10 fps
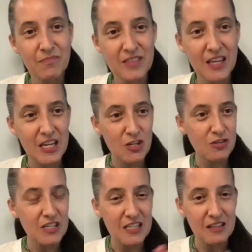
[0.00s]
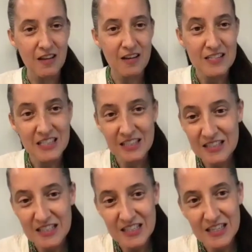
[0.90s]
thank you to Elon
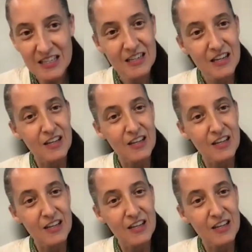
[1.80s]
Dancy,